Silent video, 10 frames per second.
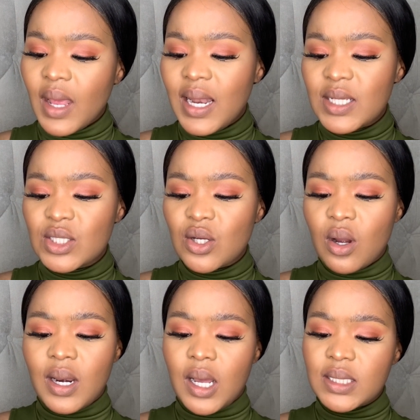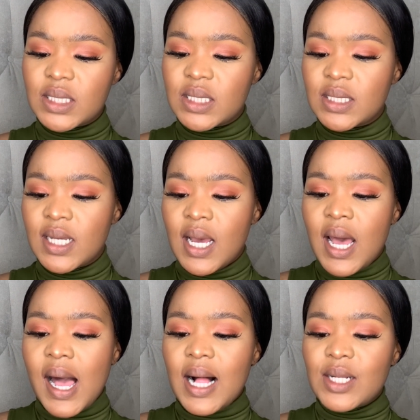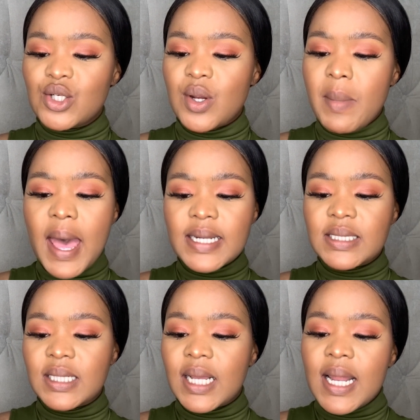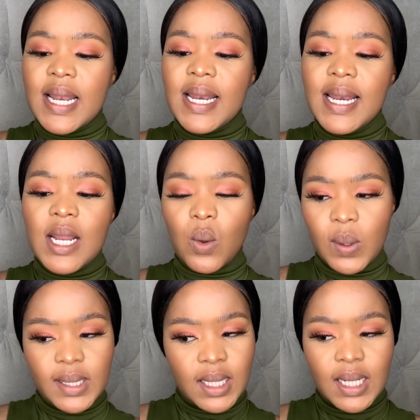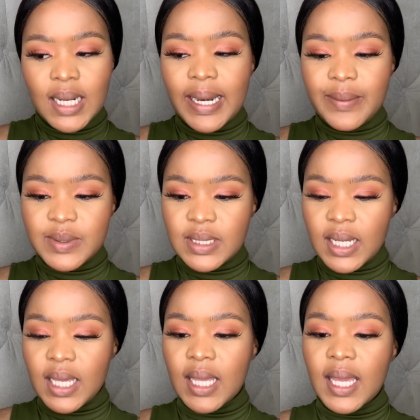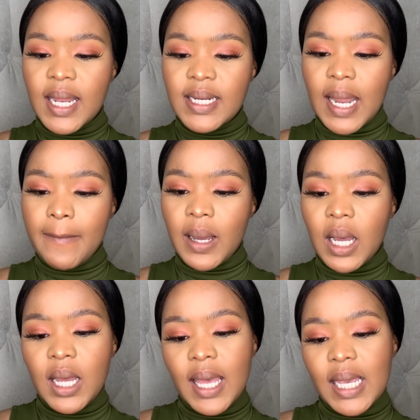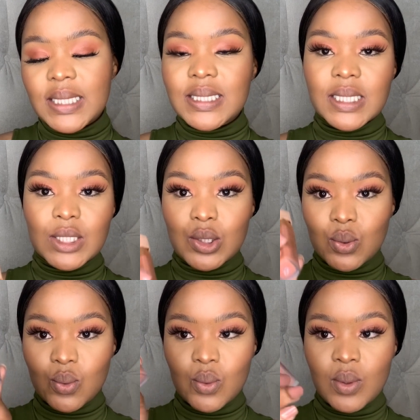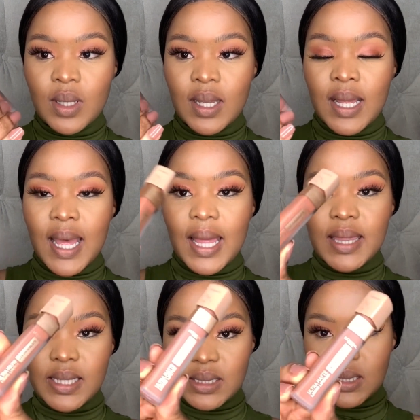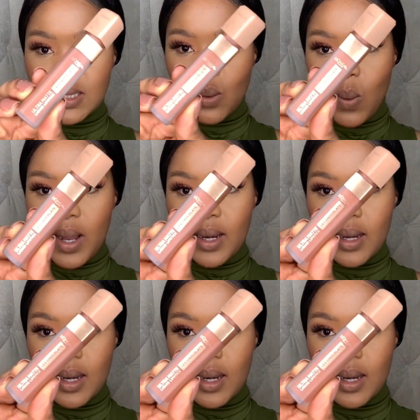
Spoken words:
Les Chocolats Ultra Matte Liquid Lipstick in number 862. And this is the one.